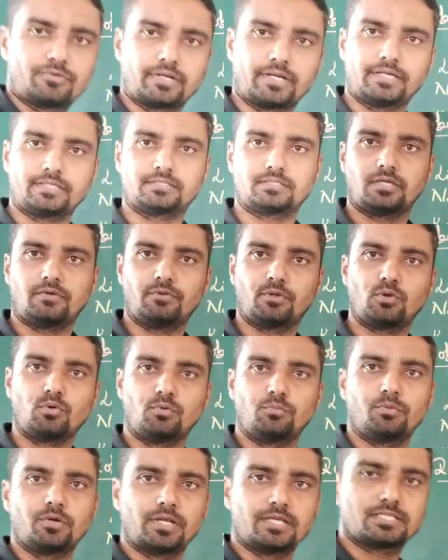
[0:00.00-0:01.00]
of triads. We'll give
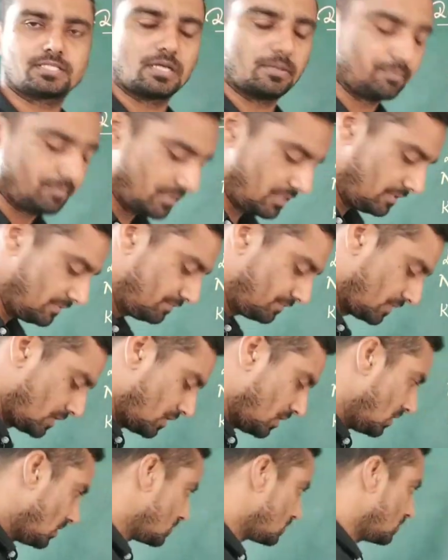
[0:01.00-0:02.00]
one more example.
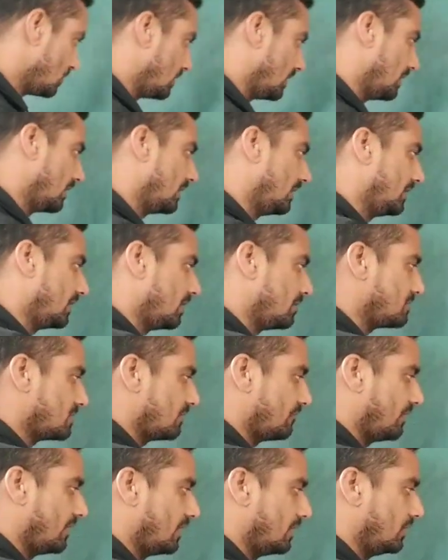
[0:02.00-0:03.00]
So here it comes
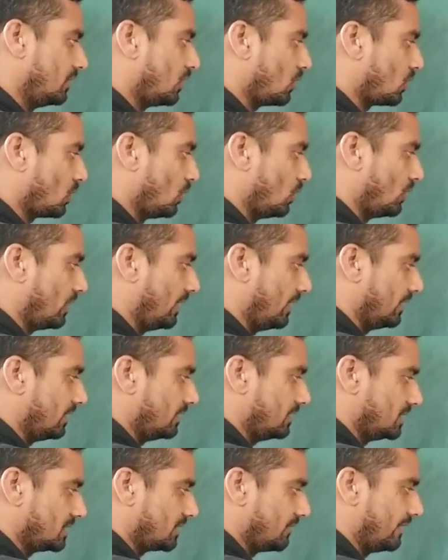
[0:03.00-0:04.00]
here the
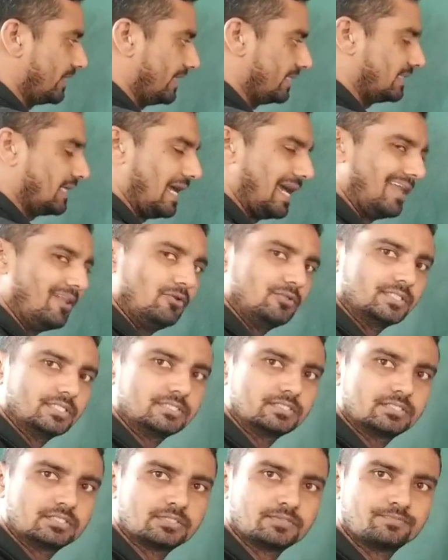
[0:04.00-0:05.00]
chlorine. We should take the
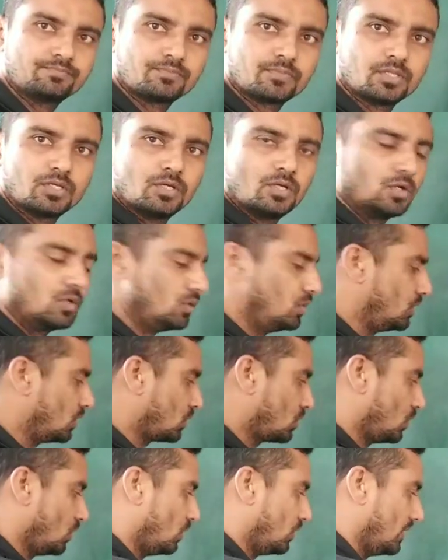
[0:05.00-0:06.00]
halogens, the
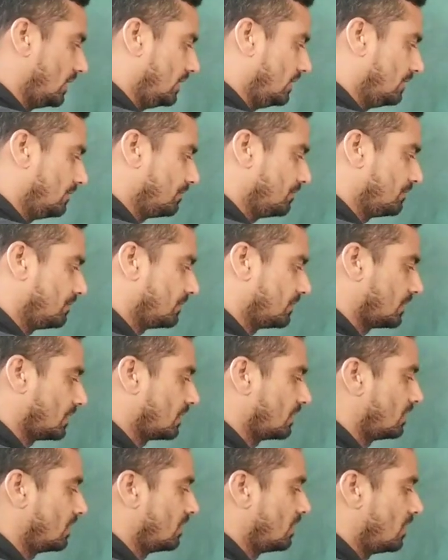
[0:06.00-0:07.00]
chlorine,
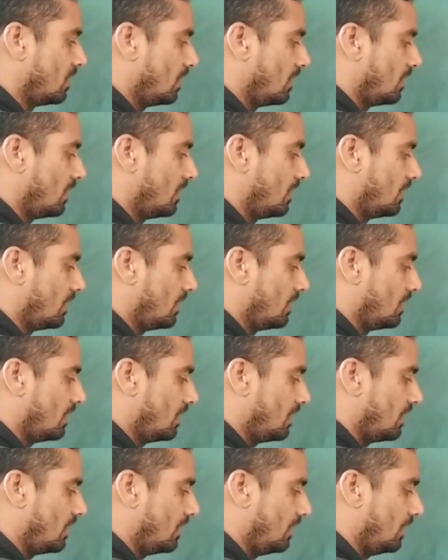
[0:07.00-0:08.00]

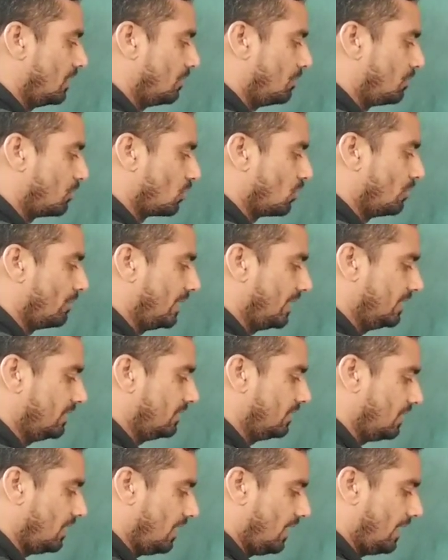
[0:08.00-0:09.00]
the
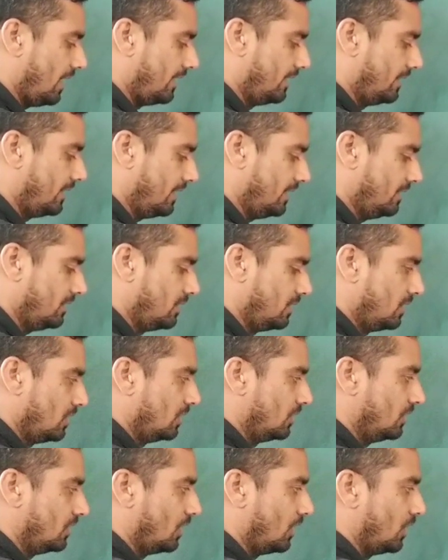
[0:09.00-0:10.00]
bromine, and then
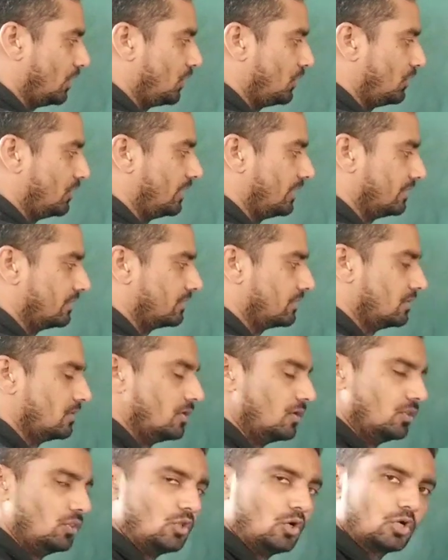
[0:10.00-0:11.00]
the iodine.
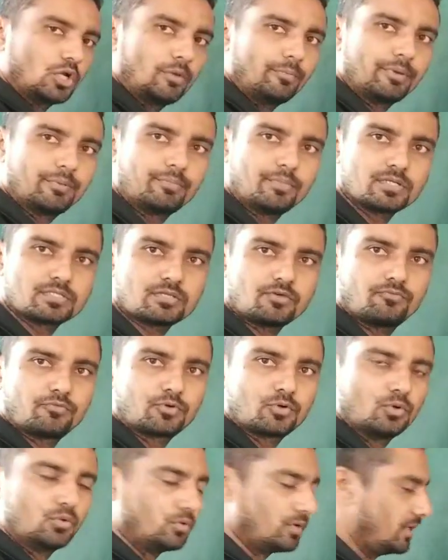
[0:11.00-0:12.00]
The atomic mass
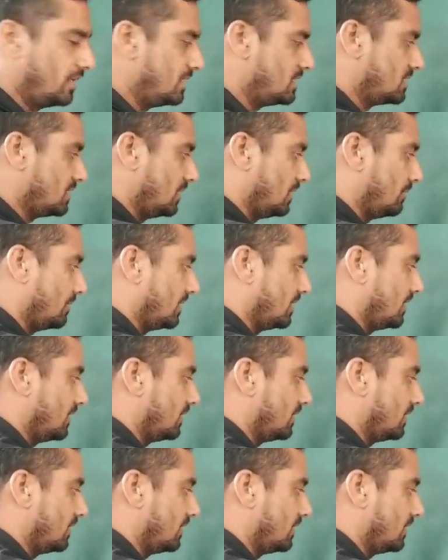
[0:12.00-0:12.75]
of chlorine is nothing but the